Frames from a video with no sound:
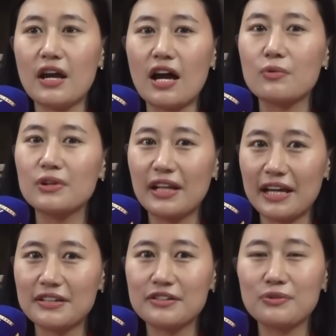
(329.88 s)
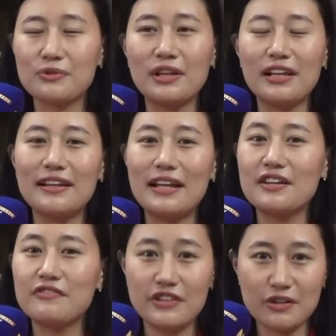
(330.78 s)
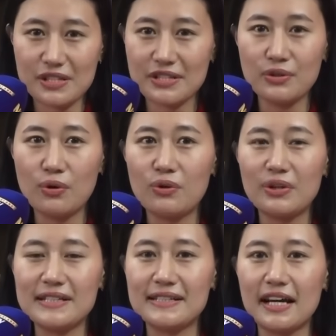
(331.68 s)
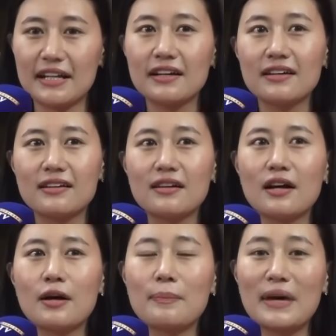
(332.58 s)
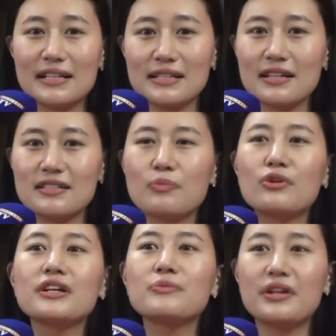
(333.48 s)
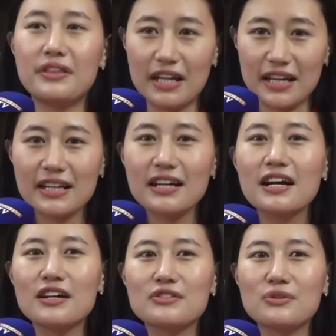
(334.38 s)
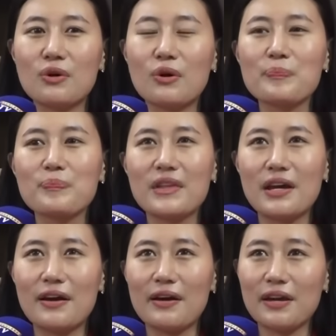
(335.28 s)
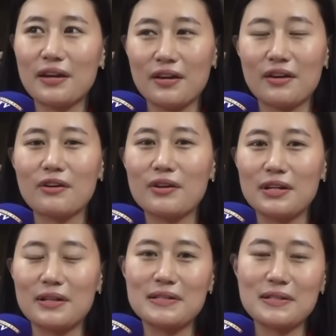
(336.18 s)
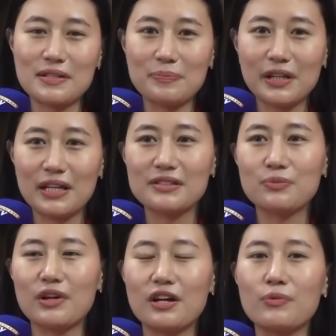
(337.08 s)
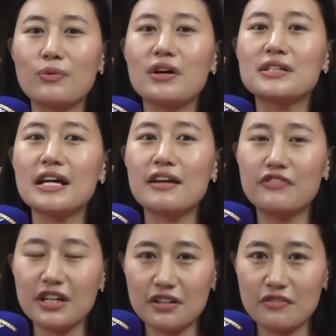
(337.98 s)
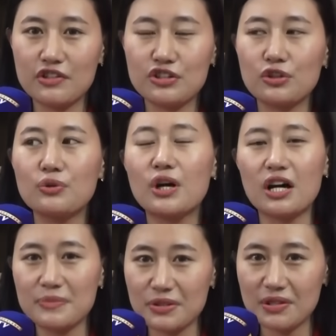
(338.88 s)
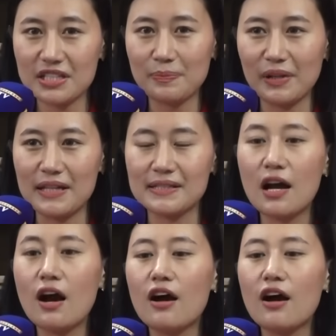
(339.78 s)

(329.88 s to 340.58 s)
I would like to let the viewers know is that math is more than we think. So this is a place where we want every individual who comes to this place